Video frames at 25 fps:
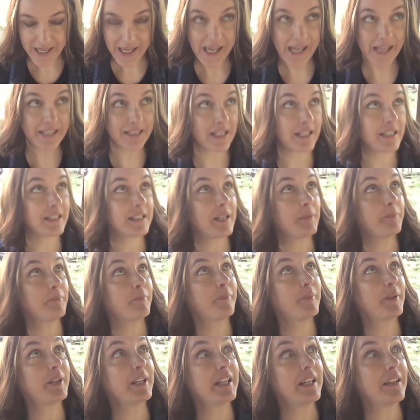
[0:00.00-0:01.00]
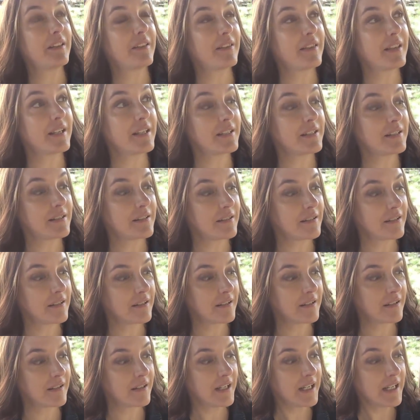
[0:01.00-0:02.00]
as I sit beneath this
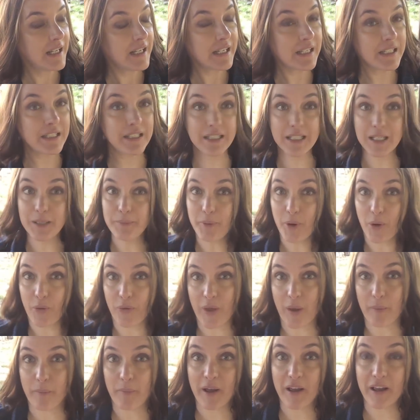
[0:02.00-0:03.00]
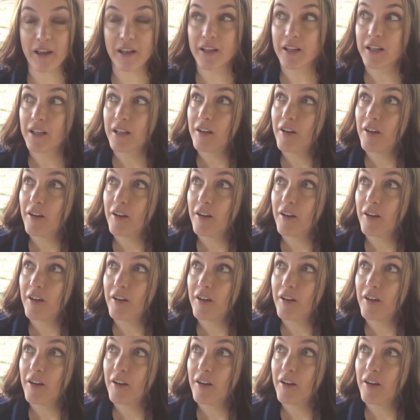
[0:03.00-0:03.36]
gazebo that my